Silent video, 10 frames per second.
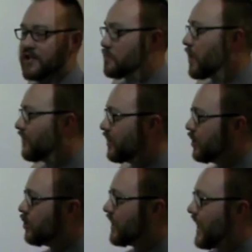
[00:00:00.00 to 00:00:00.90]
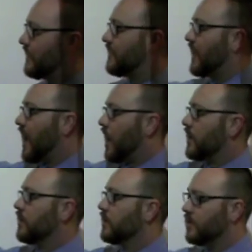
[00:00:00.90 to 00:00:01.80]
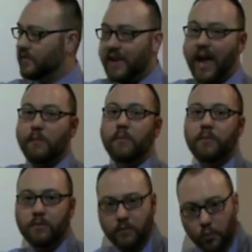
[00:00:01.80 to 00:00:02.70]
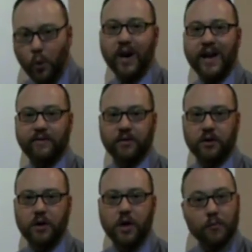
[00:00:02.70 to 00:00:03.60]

It's perfectly okay to say an, dem, whatever.